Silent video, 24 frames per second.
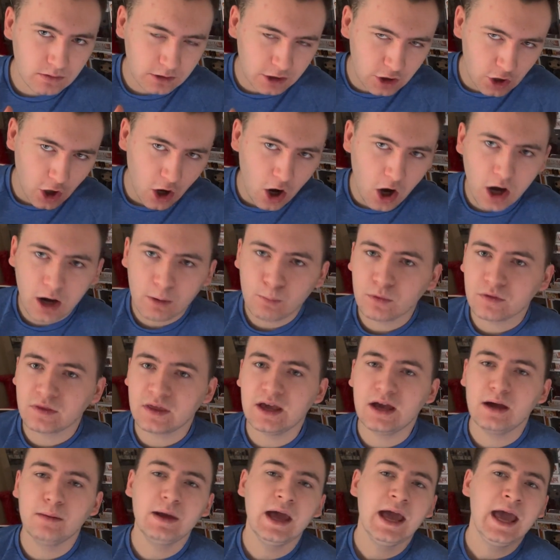you know, on with
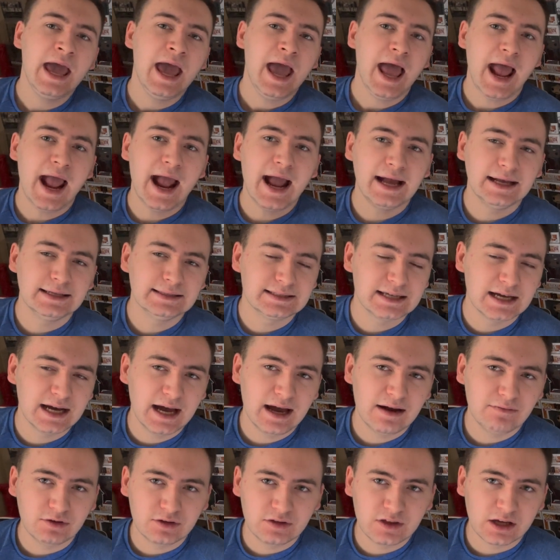him and
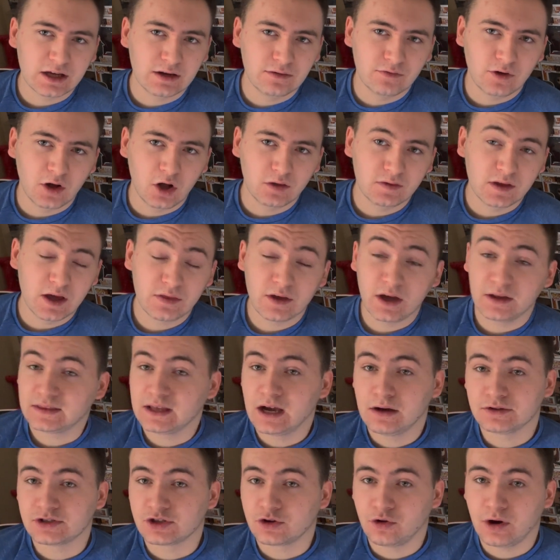everything involved. I thought
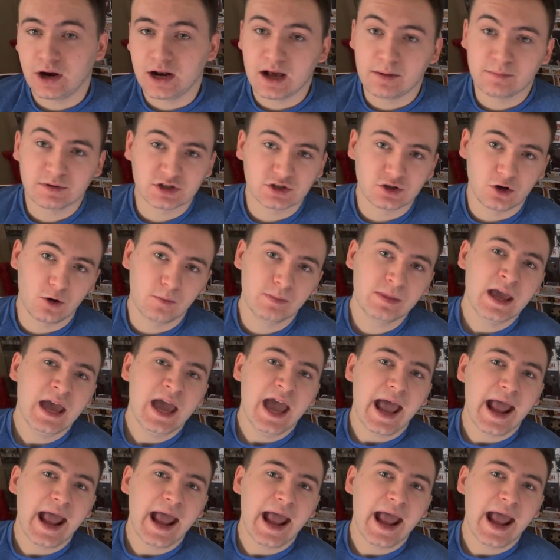that was a great episode.